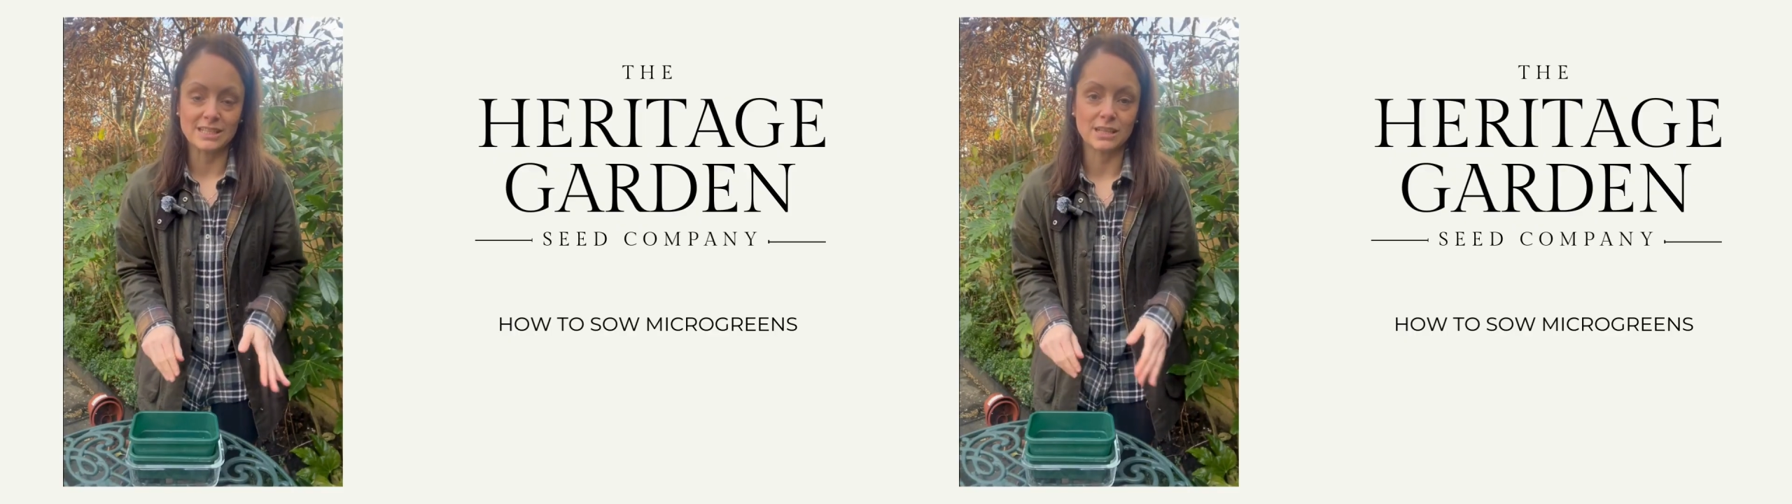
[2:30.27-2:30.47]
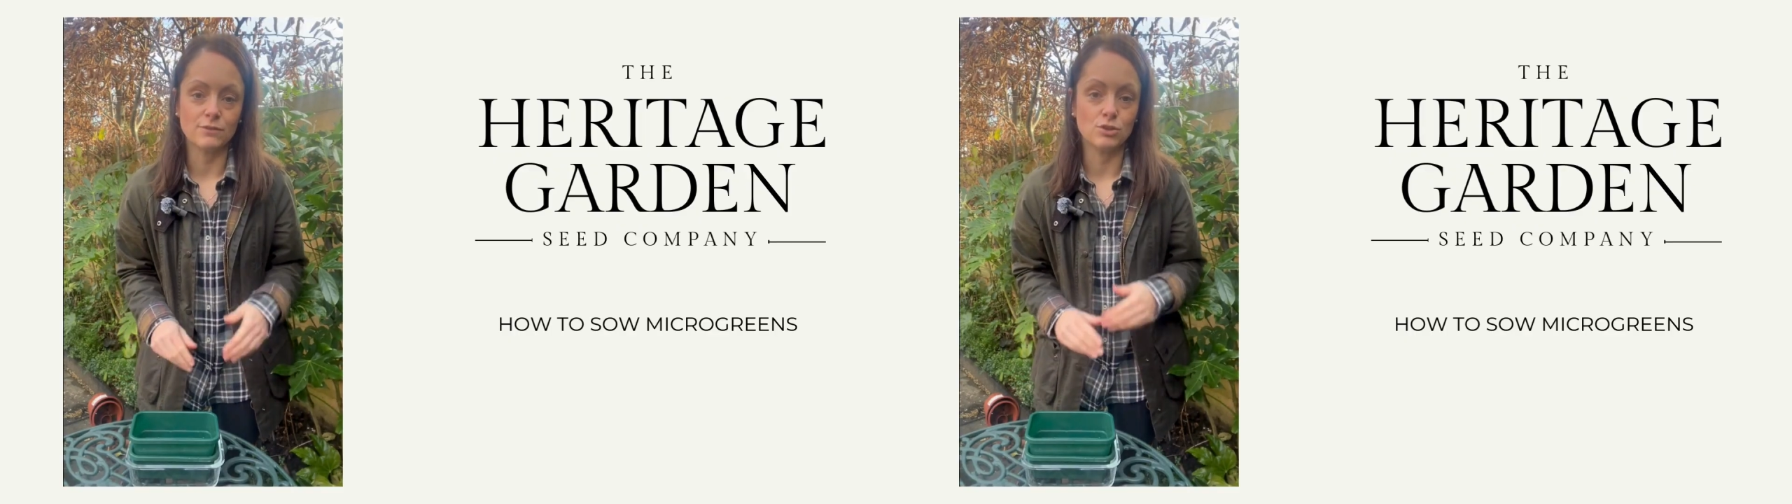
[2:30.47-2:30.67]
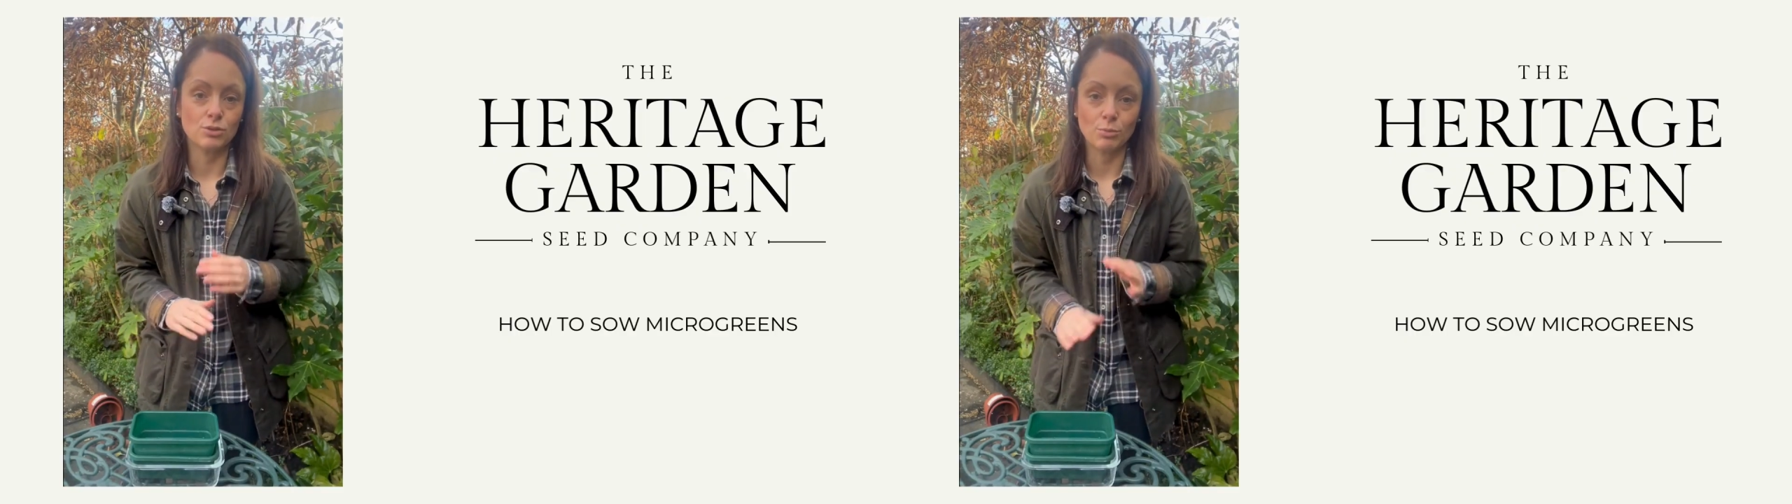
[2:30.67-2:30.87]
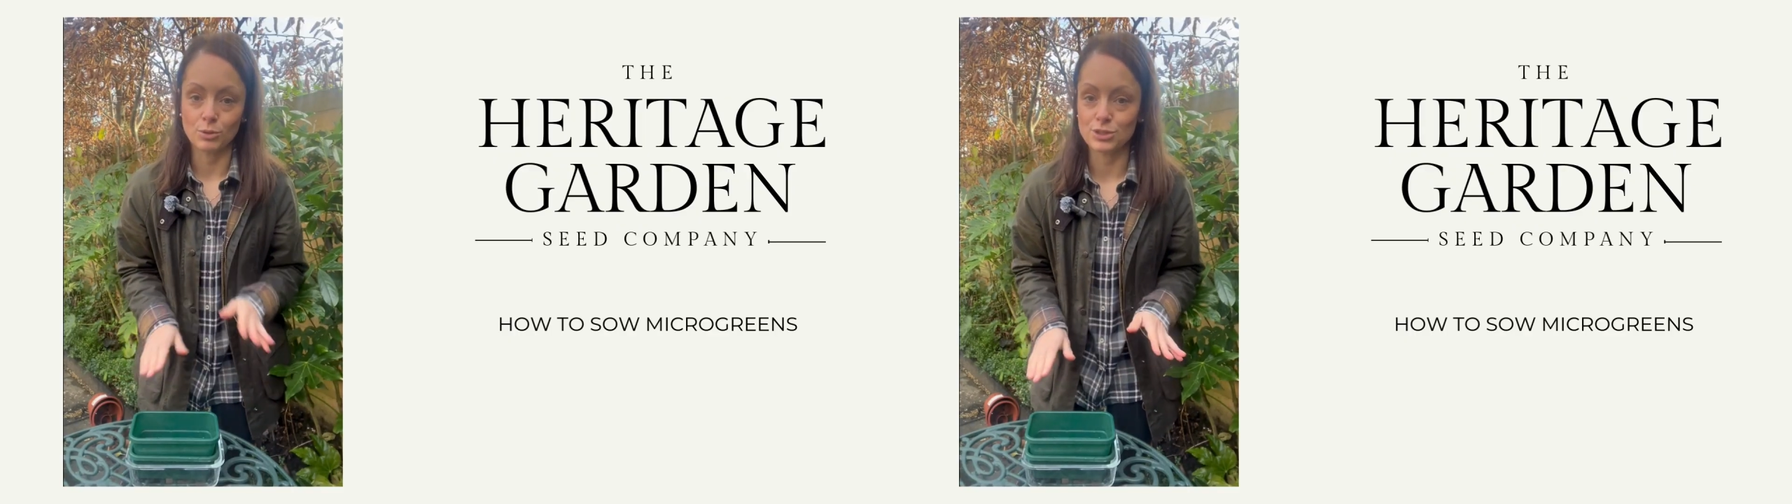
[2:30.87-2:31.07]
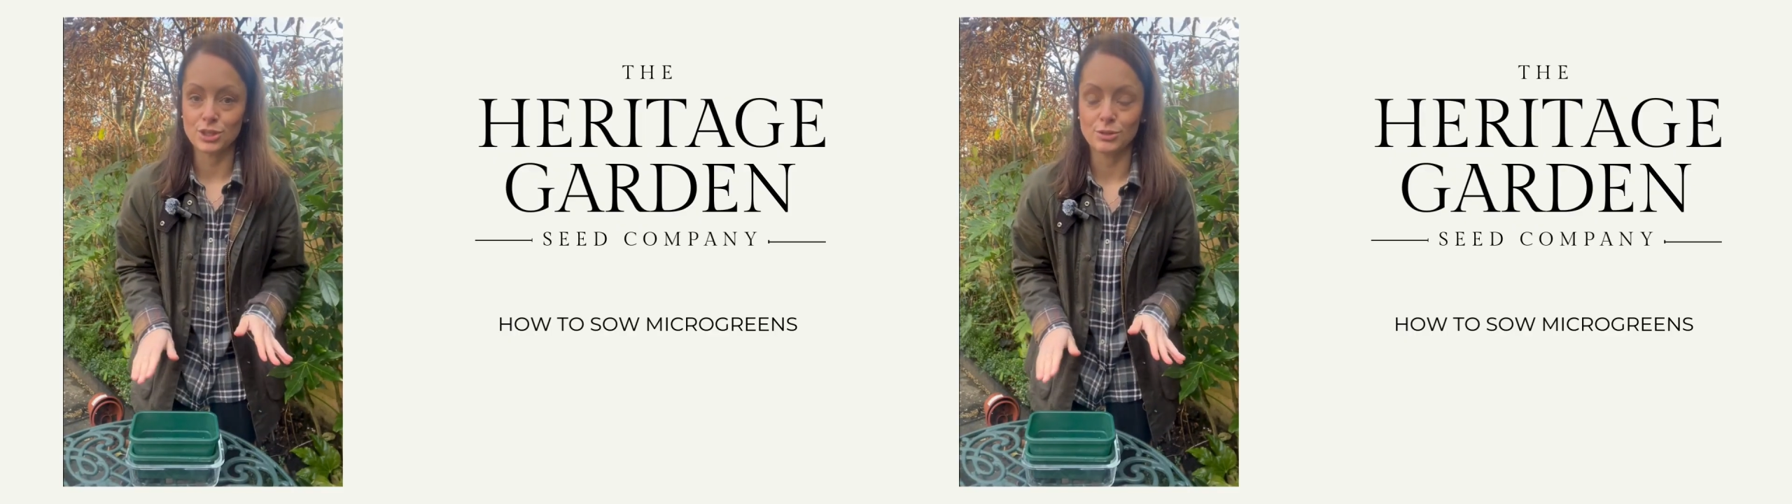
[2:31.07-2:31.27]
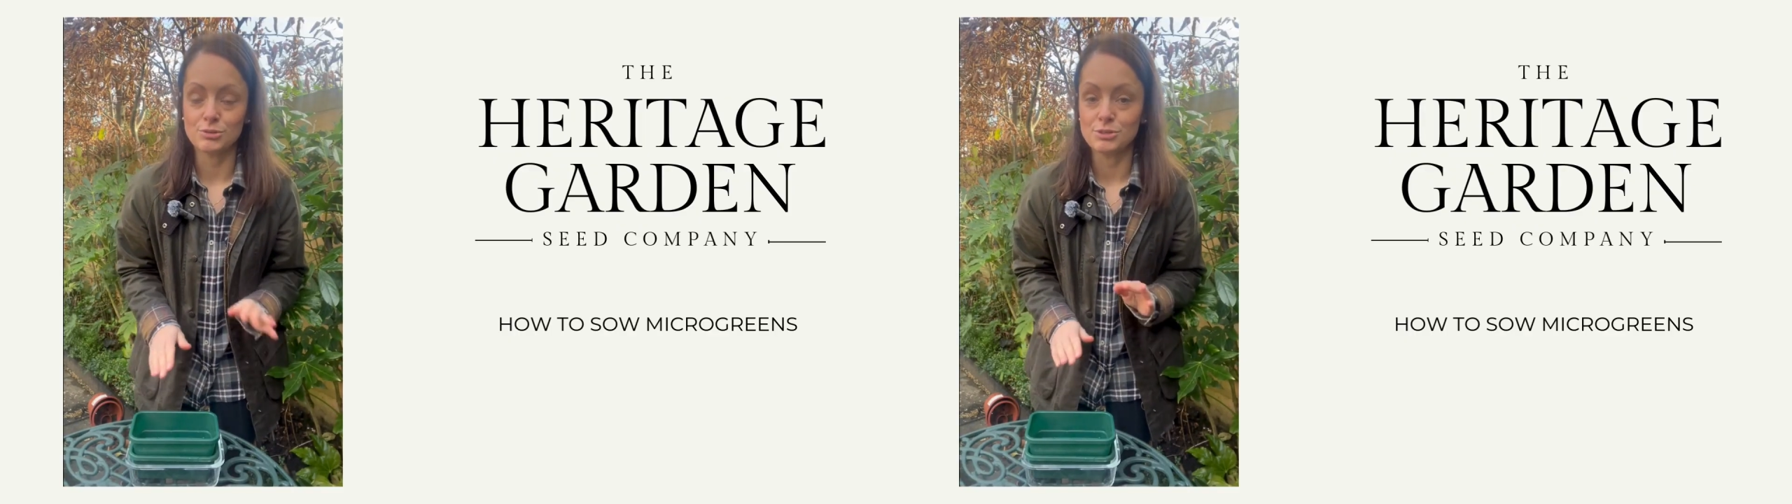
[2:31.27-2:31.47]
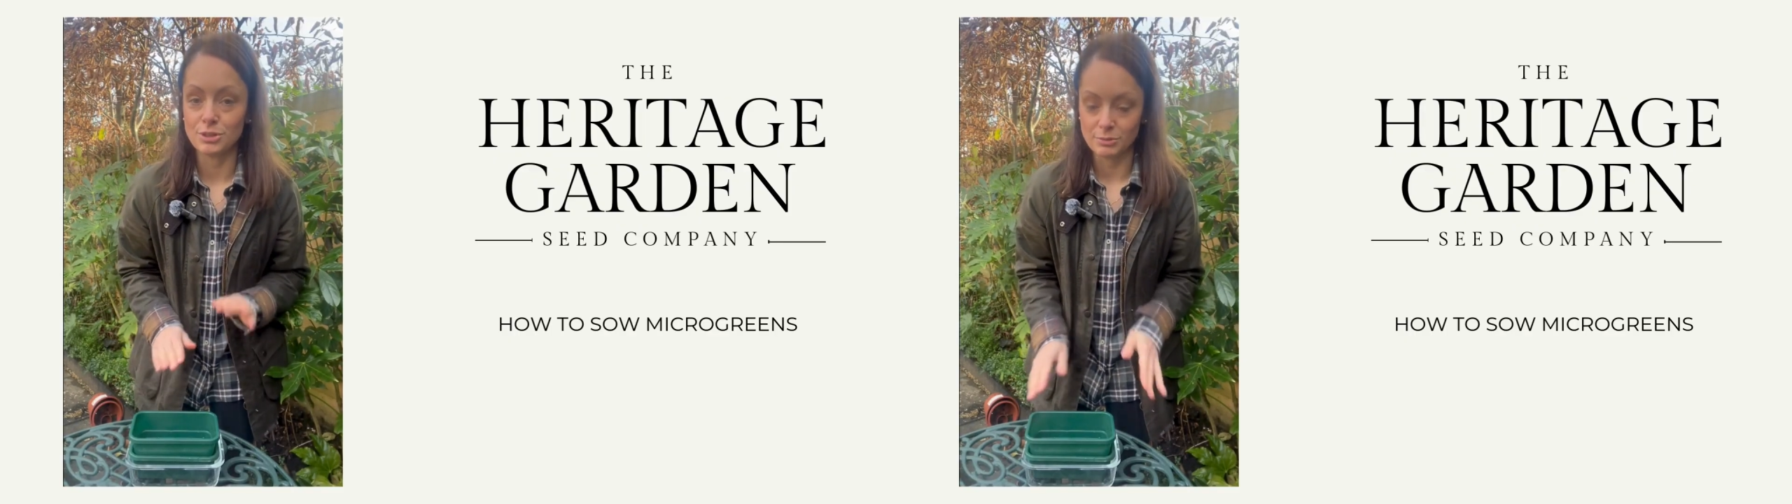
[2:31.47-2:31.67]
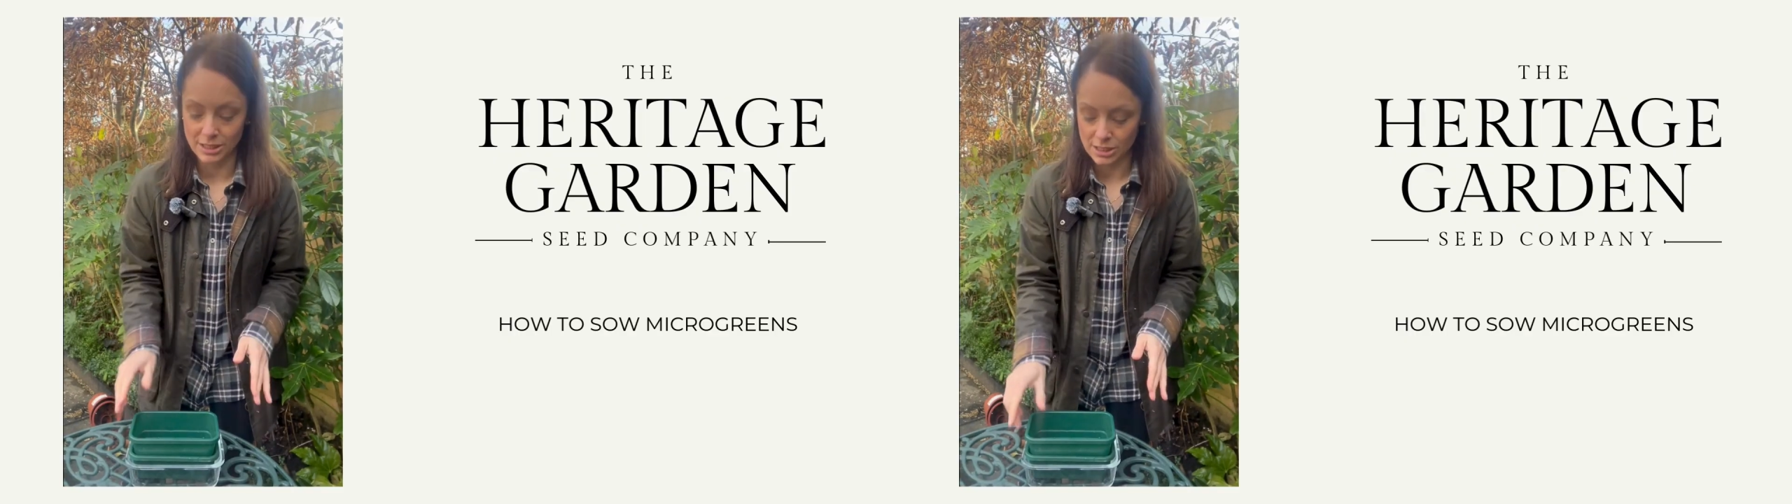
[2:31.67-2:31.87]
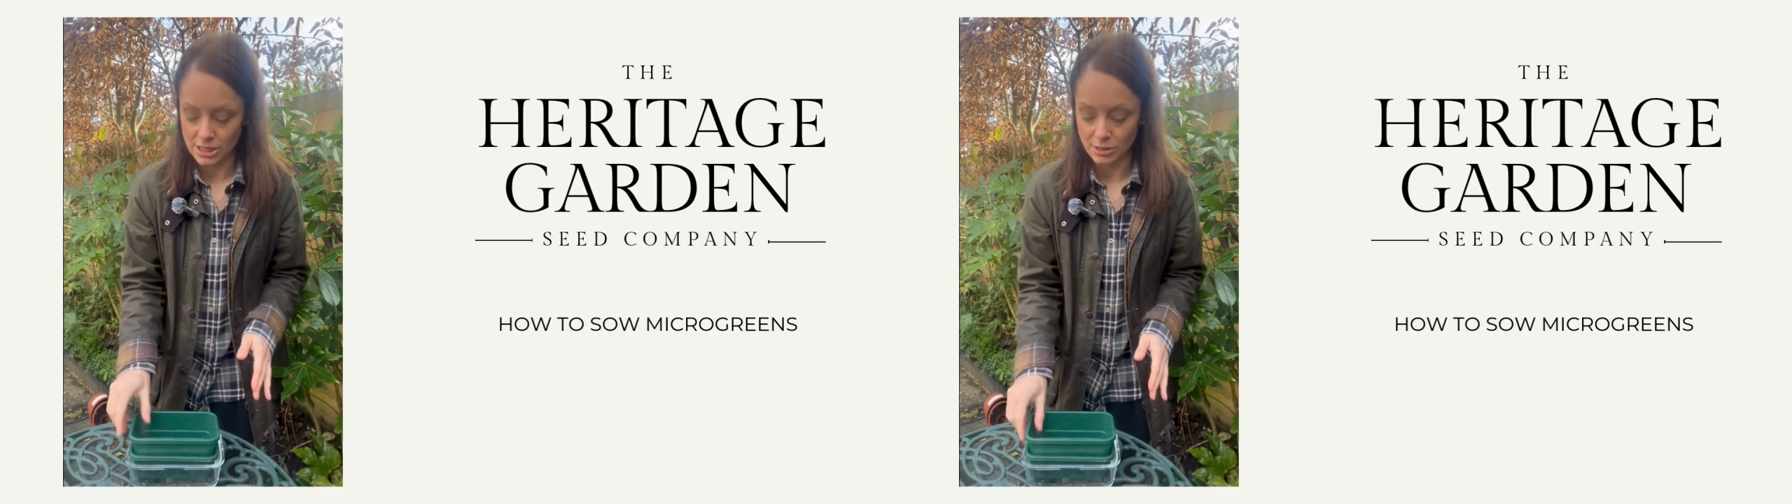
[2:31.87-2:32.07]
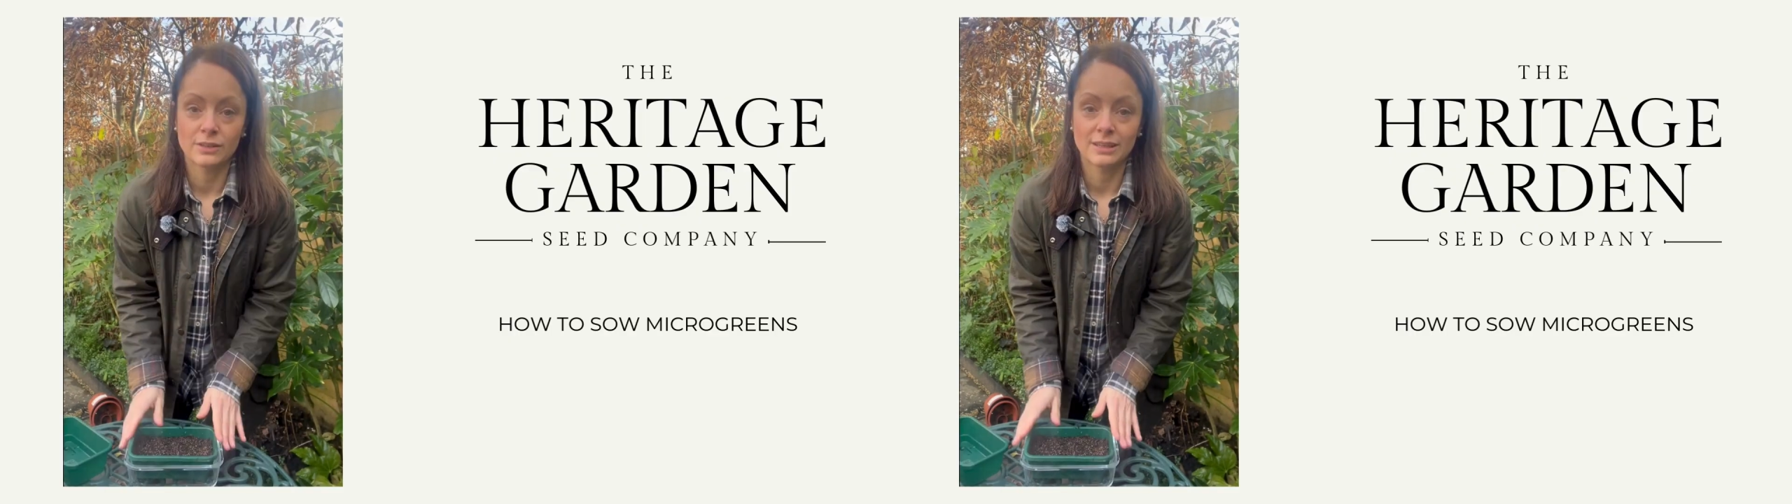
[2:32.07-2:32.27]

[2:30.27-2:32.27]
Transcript: If you don't want to, you don't need to.